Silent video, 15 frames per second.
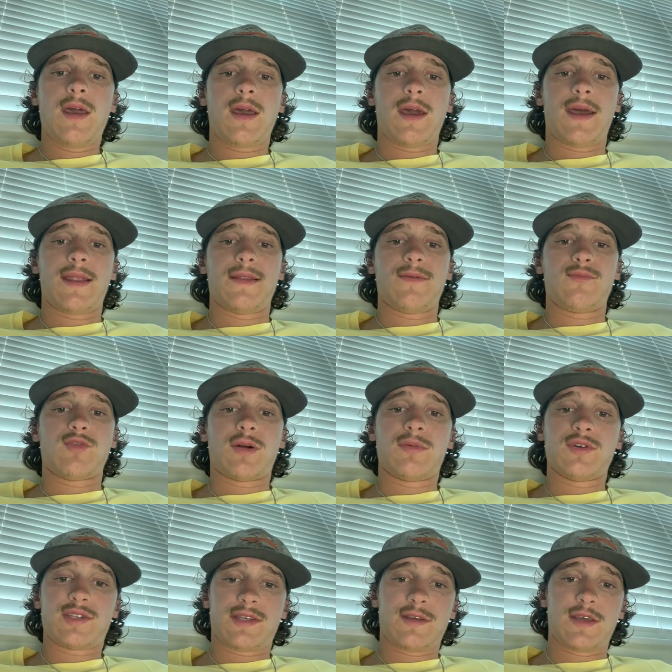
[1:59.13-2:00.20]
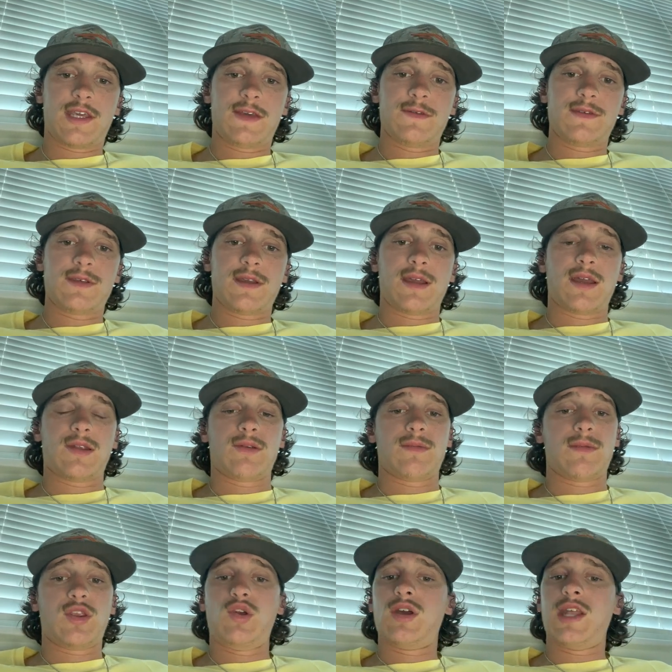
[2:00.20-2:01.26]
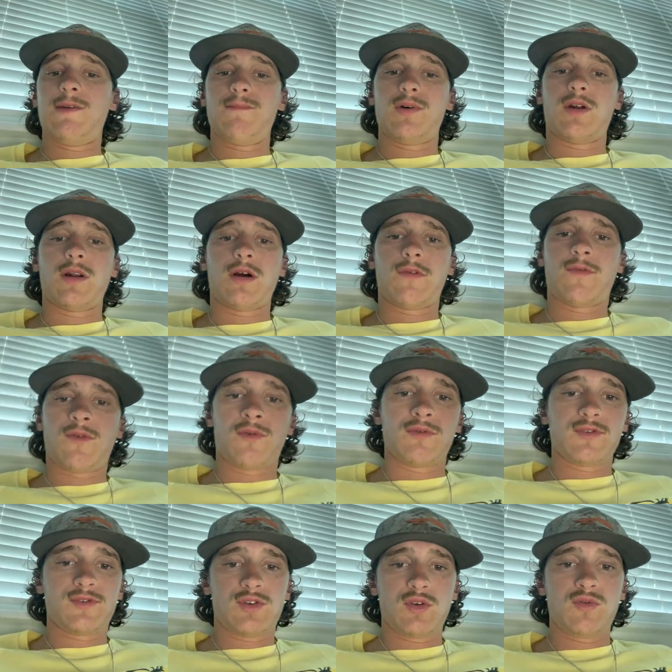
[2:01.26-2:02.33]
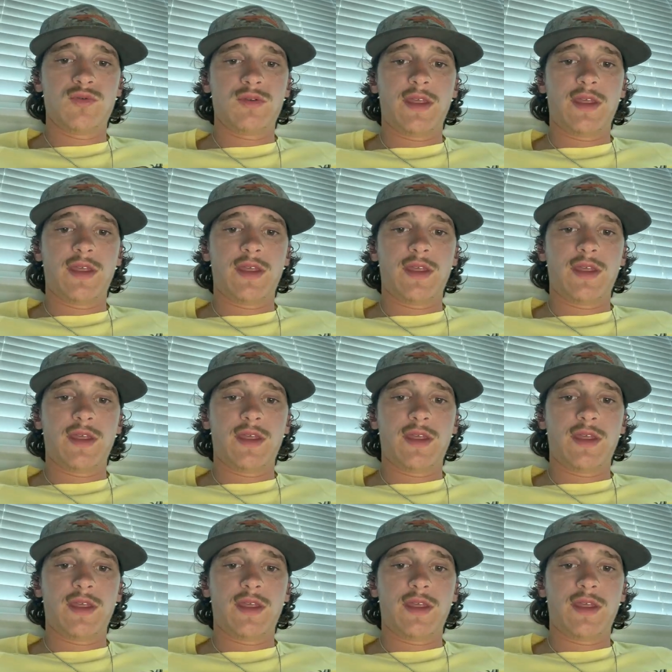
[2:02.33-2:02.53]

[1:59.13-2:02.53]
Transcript: and rubber sleeves, and you could even put on a full suit